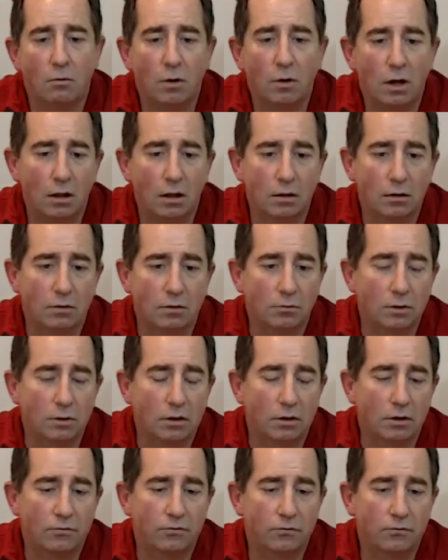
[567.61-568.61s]
Well, we
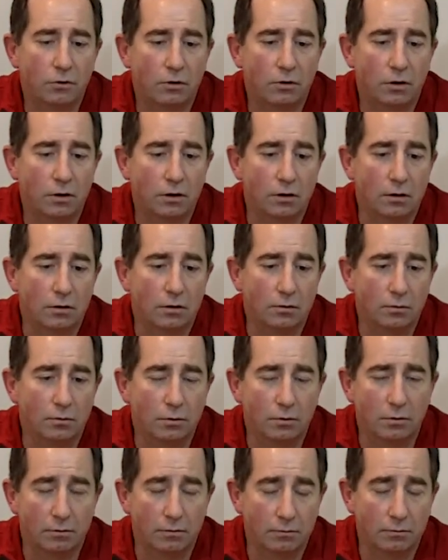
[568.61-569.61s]
look for,
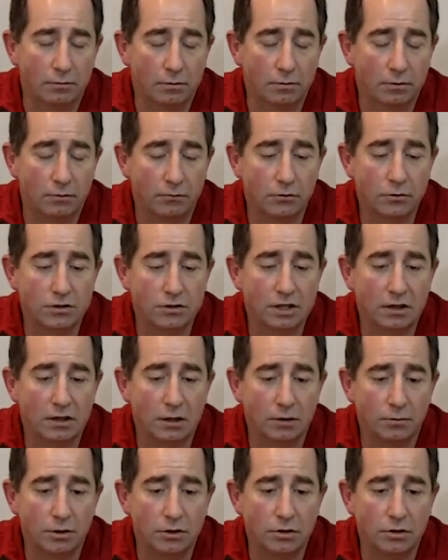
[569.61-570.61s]
we, the first thing
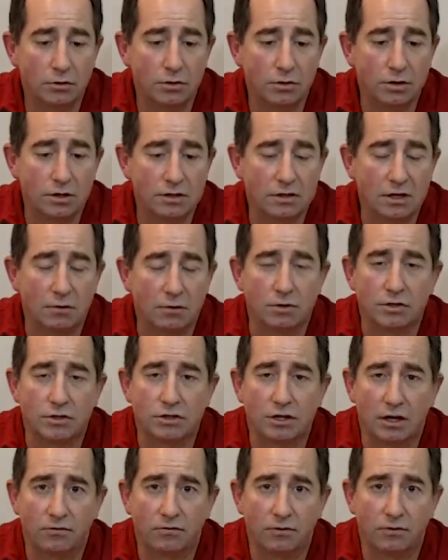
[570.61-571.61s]
that we do is that we
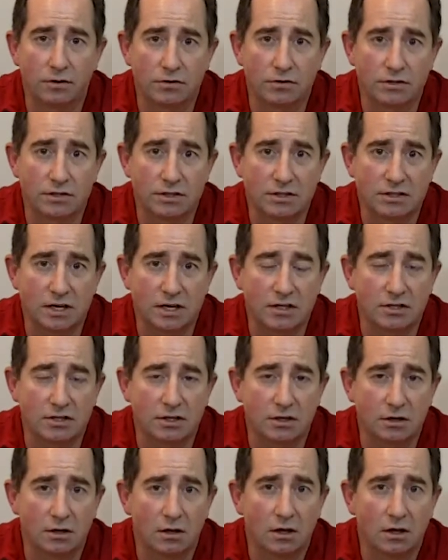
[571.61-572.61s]
check for their
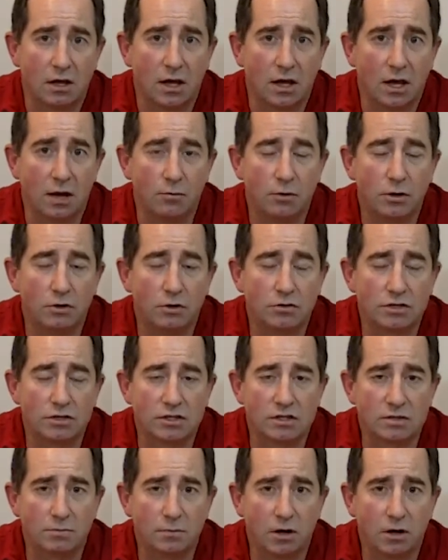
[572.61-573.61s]
sensation. And we use
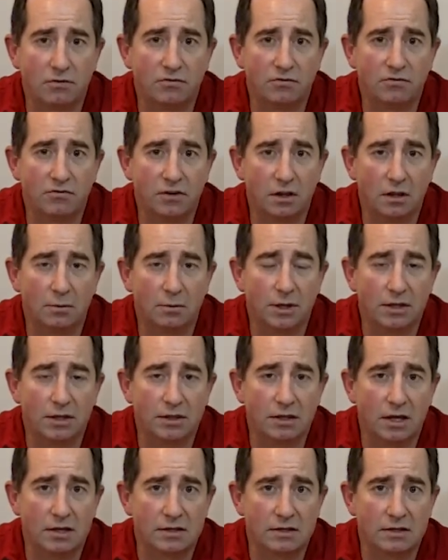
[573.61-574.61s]
a small
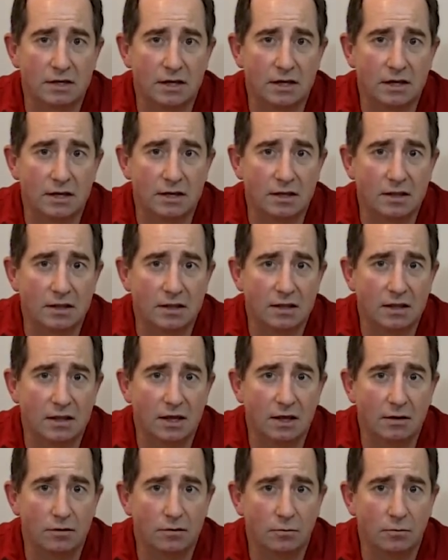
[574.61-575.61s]
filament that, uh,
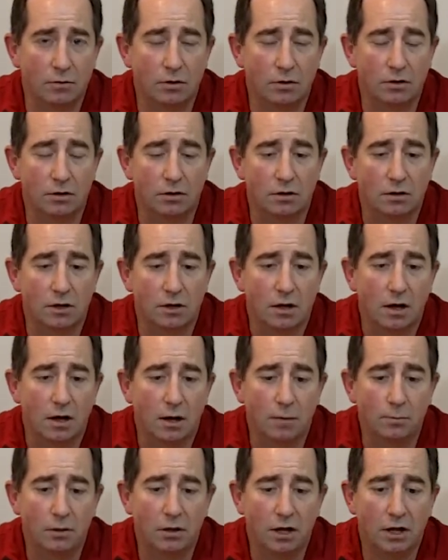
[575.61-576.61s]
that will
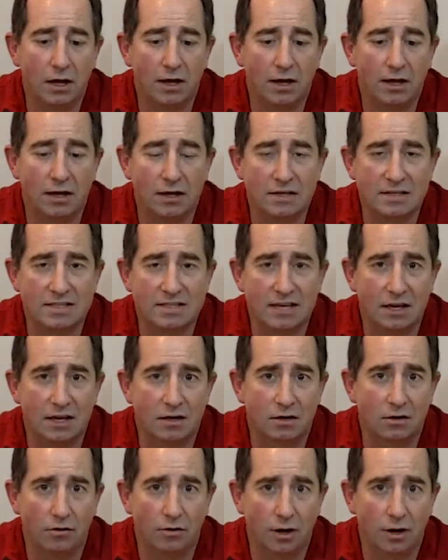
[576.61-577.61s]
apply a
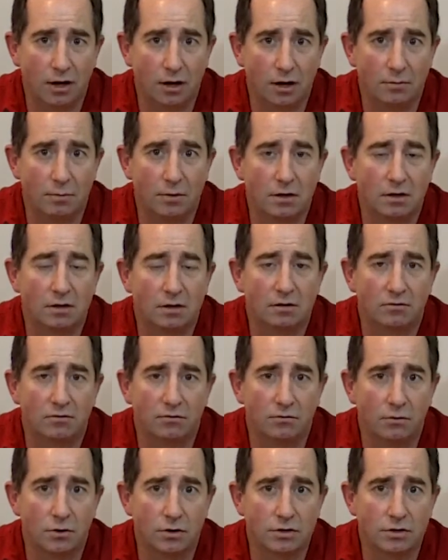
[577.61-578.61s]
10 gram
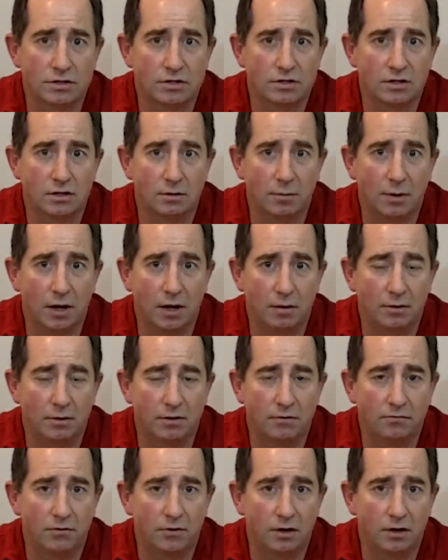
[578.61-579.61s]
force to the bottom of
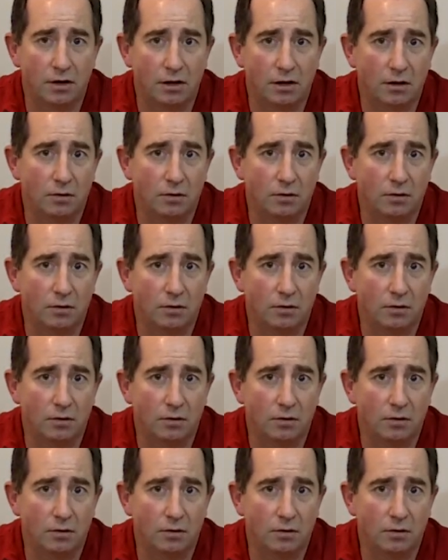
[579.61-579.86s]
the foot.